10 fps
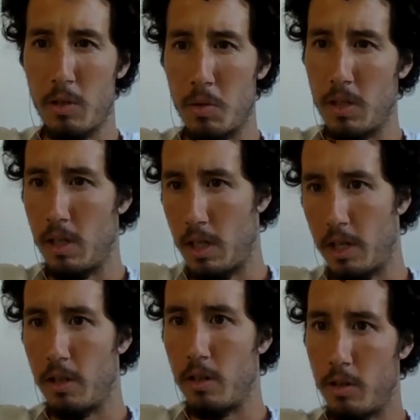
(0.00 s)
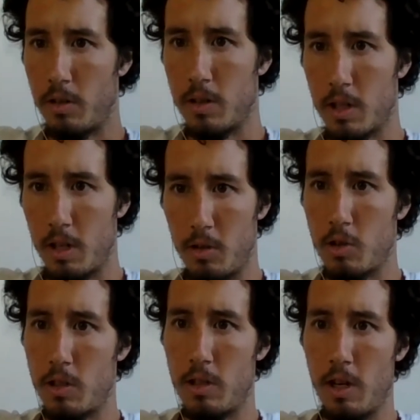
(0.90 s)
who's another endurance
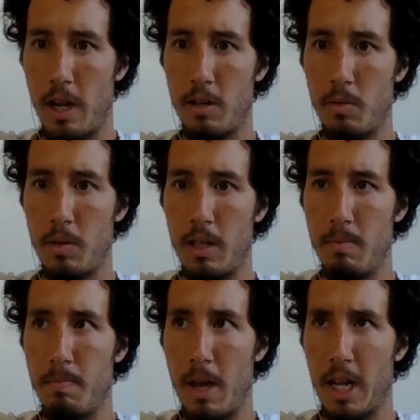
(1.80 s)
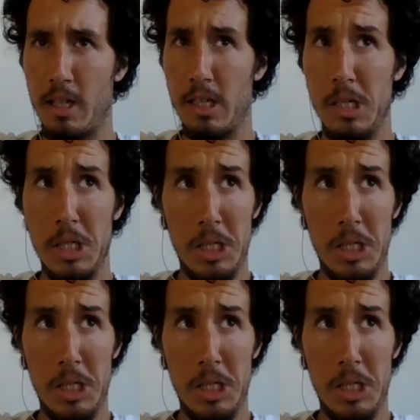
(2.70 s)
coach, chatted with him back in